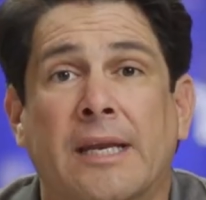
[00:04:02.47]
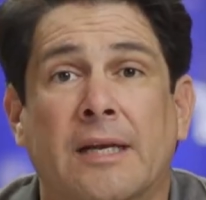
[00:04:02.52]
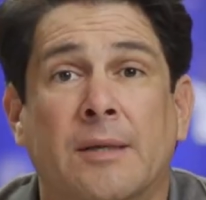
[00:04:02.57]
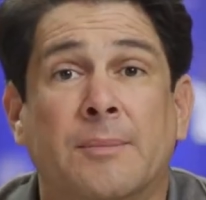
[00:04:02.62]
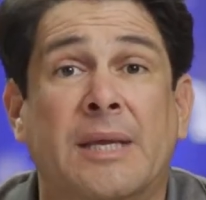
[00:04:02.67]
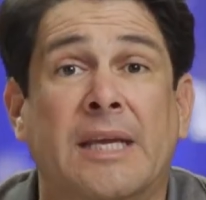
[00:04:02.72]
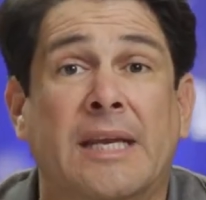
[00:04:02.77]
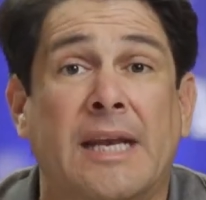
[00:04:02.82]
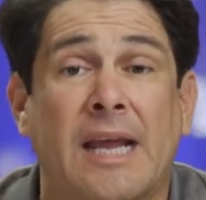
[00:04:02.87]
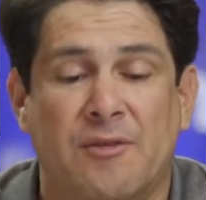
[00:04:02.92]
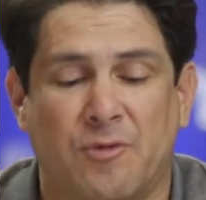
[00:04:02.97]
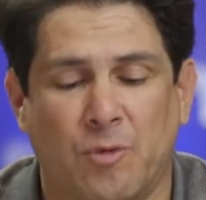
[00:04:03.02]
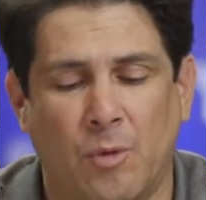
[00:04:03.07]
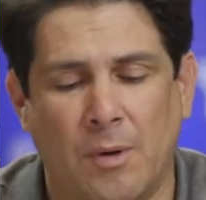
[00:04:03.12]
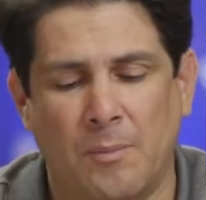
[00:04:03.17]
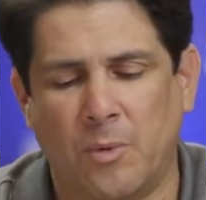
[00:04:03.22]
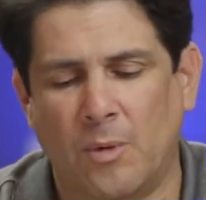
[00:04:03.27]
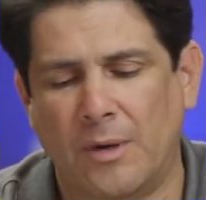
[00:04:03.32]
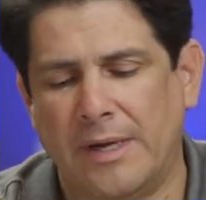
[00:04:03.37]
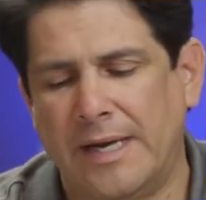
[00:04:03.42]
it'll be an f
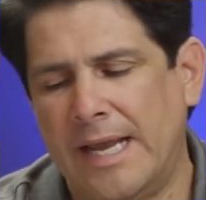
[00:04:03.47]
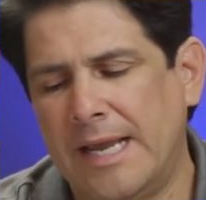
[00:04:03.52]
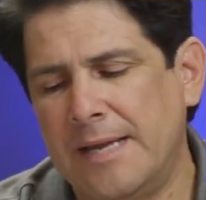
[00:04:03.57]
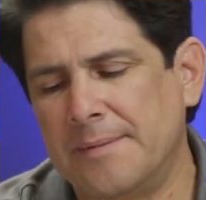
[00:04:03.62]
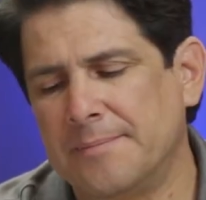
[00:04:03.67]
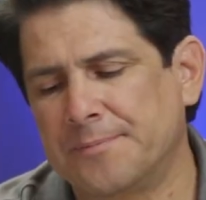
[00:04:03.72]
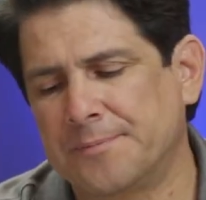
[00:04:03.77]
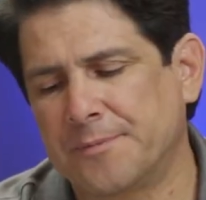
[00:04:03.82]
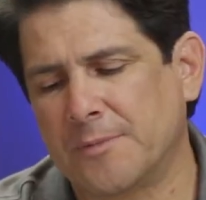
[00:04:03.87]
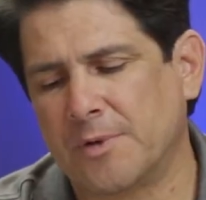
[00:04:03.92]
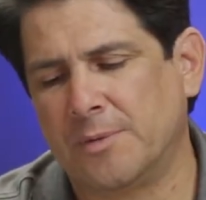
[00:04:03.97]
1.8,